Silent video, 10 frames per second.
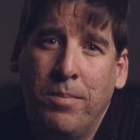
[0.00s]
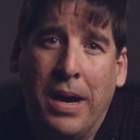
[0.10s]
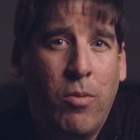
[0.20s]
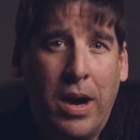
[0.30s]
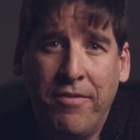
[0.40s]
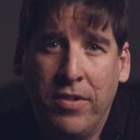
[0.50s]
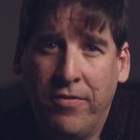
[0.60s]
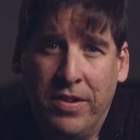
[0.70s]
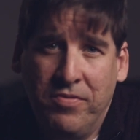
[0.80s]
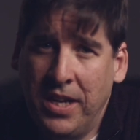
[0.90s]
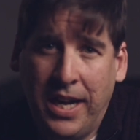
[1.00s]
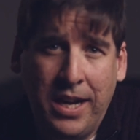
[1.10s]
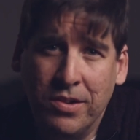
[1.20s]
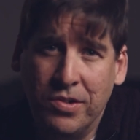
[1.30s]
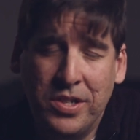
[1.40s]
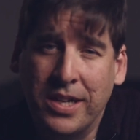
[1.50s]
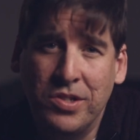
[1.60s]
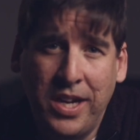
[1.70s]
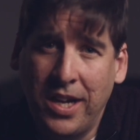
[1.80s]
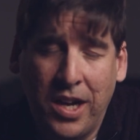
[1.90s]
my wife of 15 or
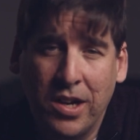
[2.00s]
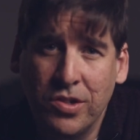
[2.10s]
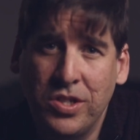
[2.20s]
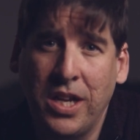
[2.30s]
16 years,